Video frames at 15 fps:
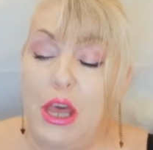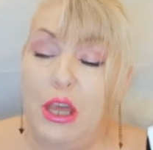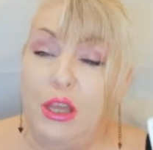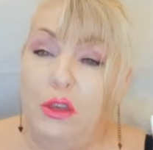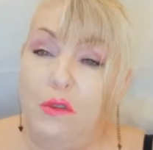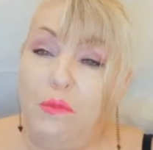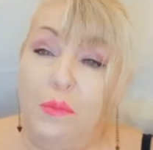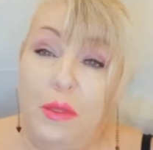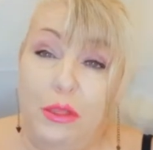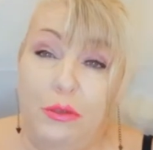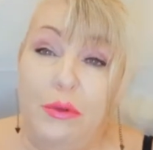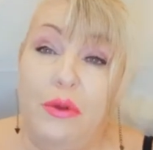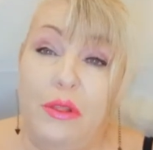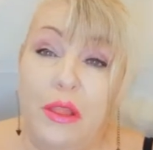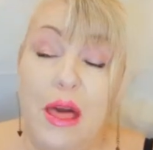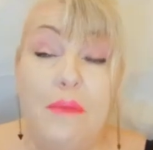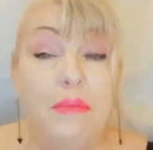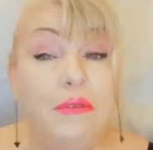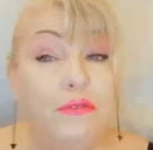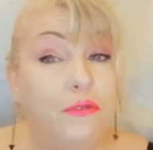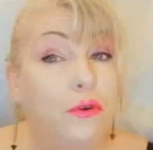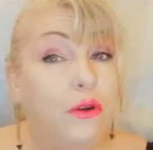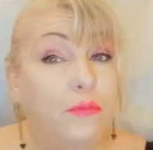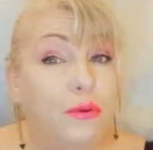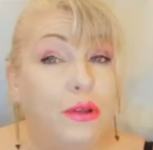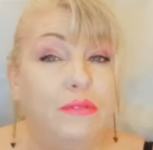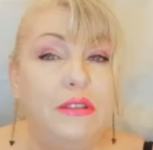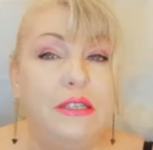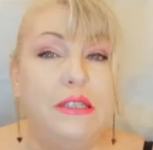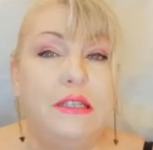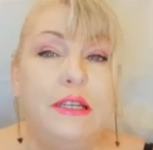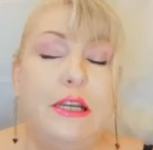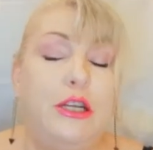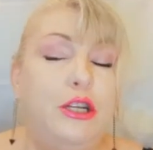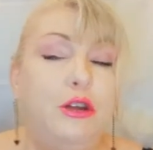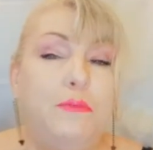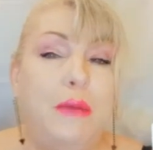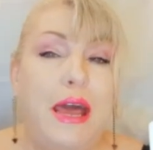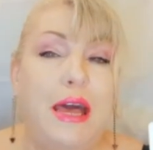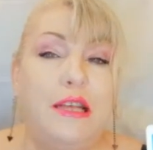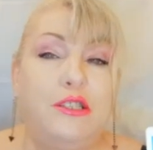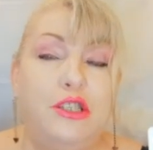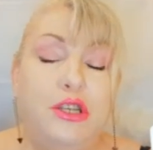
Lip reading: You've been through a lot before previously in your past.